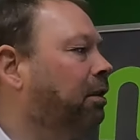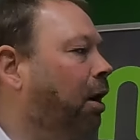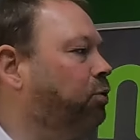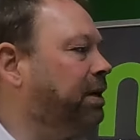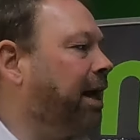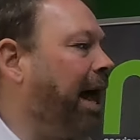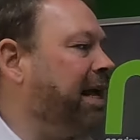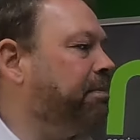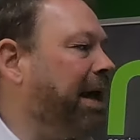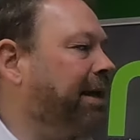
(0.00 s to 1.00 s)
Loading at
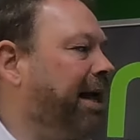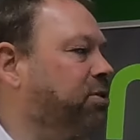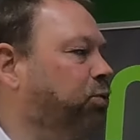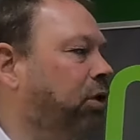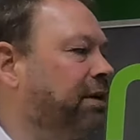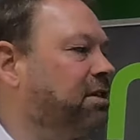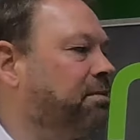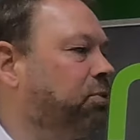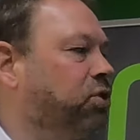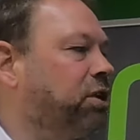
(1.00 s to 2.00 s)
ABEC Castle
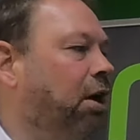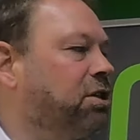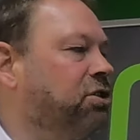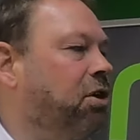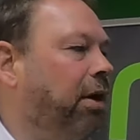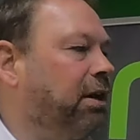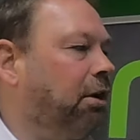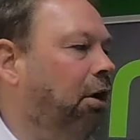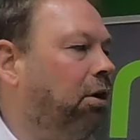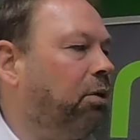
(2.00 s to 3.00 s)
Donington must start at 9
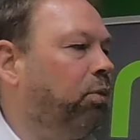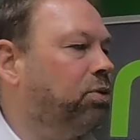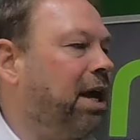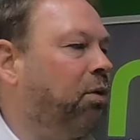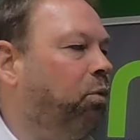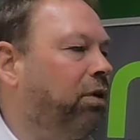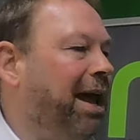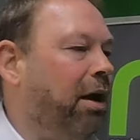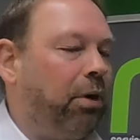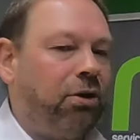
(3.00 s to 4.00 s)
o'clock and will take 1
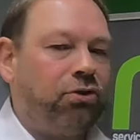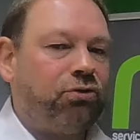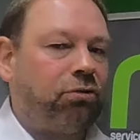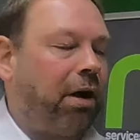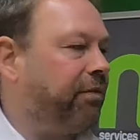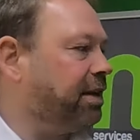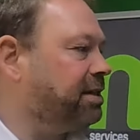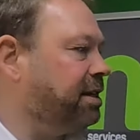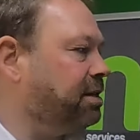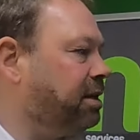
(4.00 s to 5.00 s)
hour driver
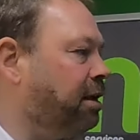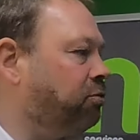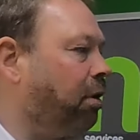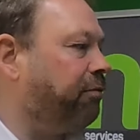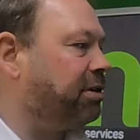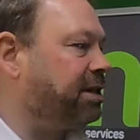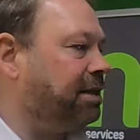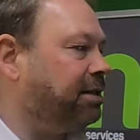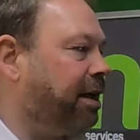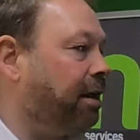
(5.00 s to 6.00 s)

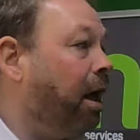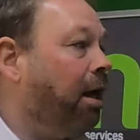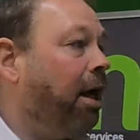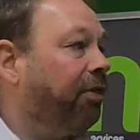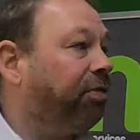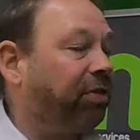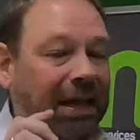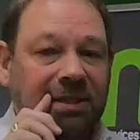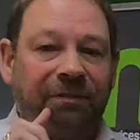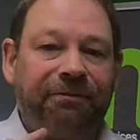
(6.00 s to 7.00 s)
assisting.
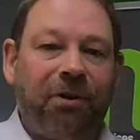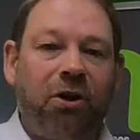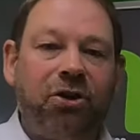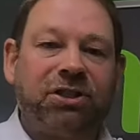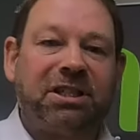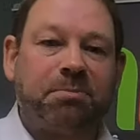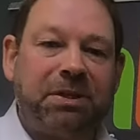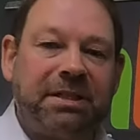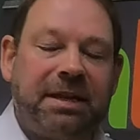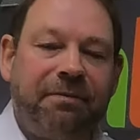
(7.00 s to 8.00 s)
That's the first
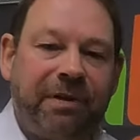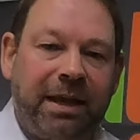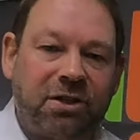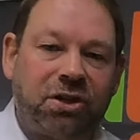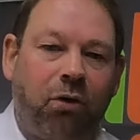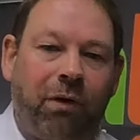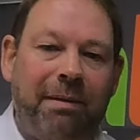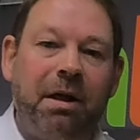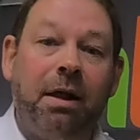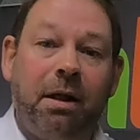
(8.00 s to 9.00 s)
specific
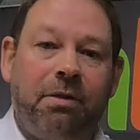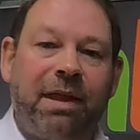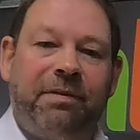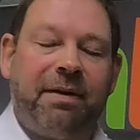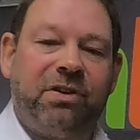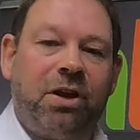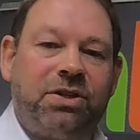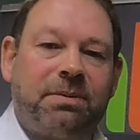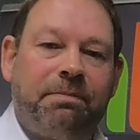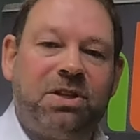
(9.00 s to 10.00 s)
time they've given
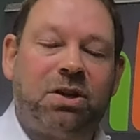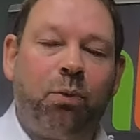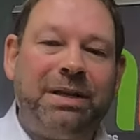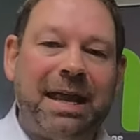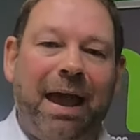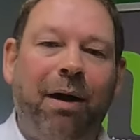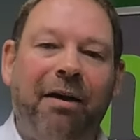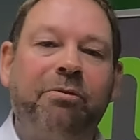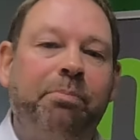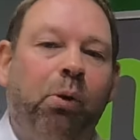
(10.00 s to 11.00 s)
us. So we now
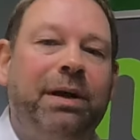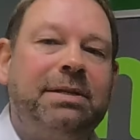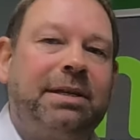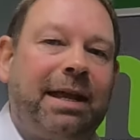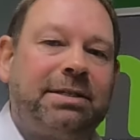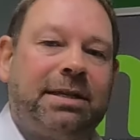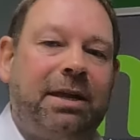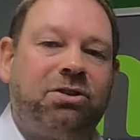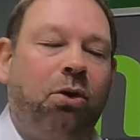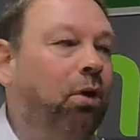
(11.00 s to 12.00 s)
have a point in our
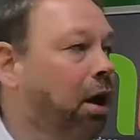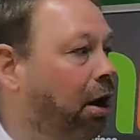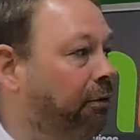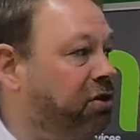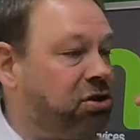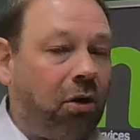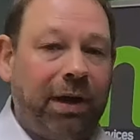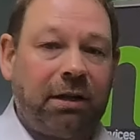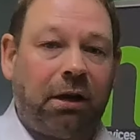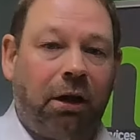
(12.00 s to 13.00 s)
schedule of
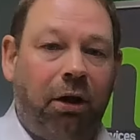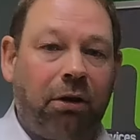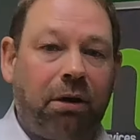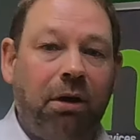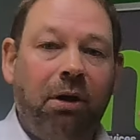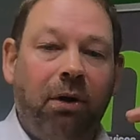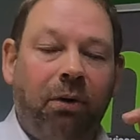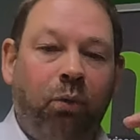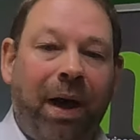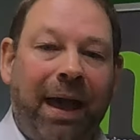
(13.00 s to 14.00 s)
9 o'clock
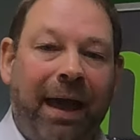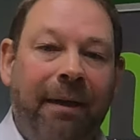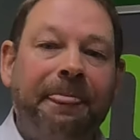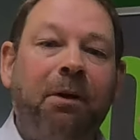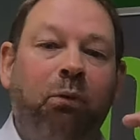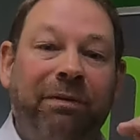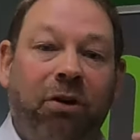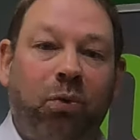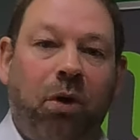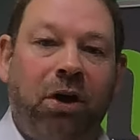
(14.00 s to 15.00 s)
where we've got
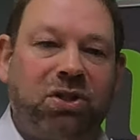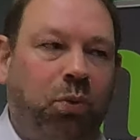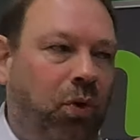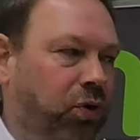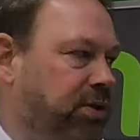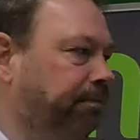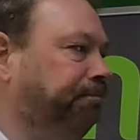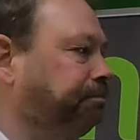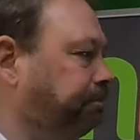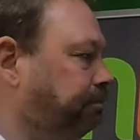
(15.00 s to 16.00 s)
to work towards.
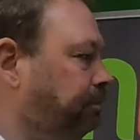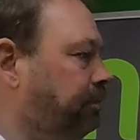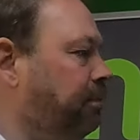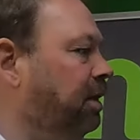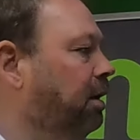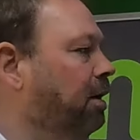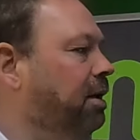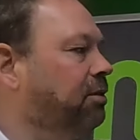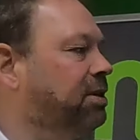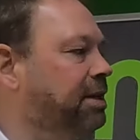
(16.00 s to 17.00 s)

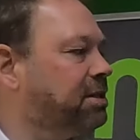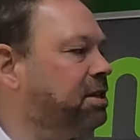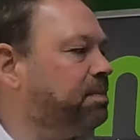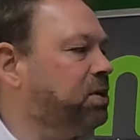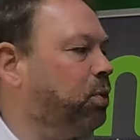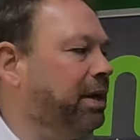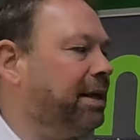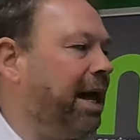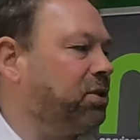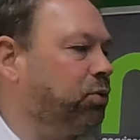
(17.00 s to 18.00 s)
The distance between
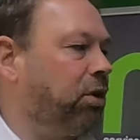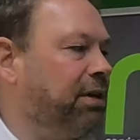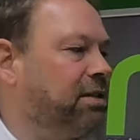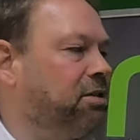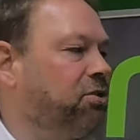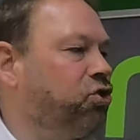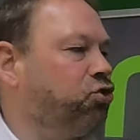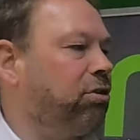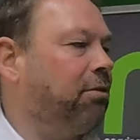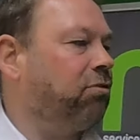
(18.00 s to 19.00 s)
Castle Donington and
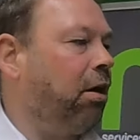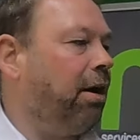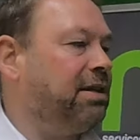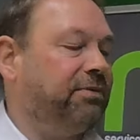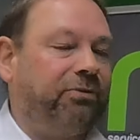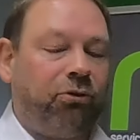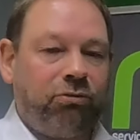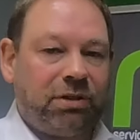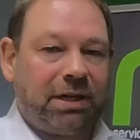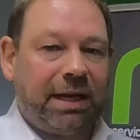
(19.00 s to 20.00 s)
Stranraer is
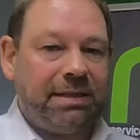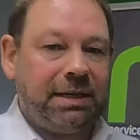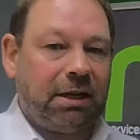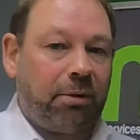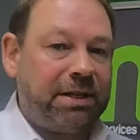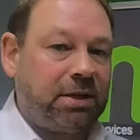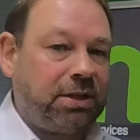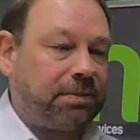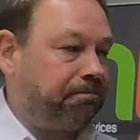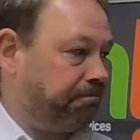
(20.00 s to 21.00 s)
480
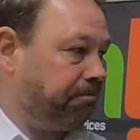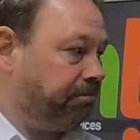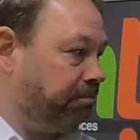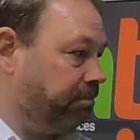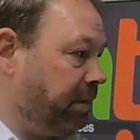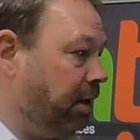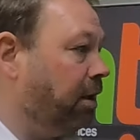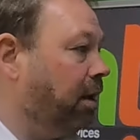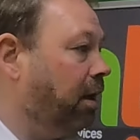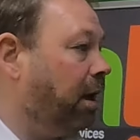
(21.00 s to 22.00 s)
kilometres.
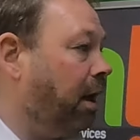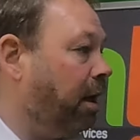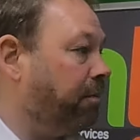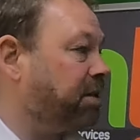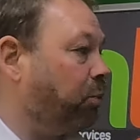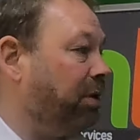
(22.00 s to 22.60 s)
So